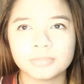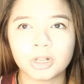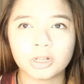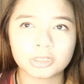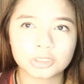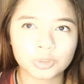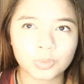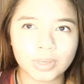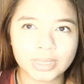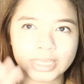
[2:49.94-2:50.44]

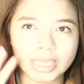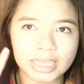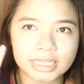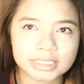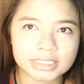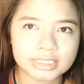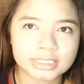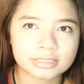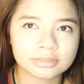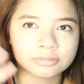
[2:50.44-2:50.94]
Also, I
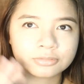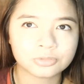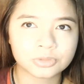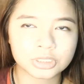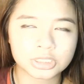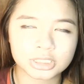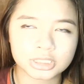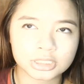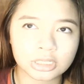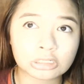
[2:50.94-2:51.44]
guessed,
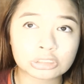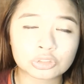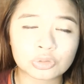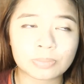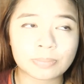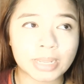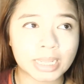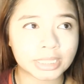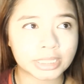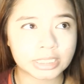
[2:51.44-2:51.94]
which is also
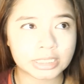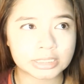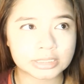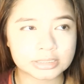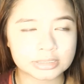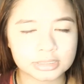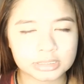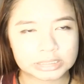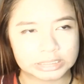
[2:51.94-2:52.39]
a bad thing.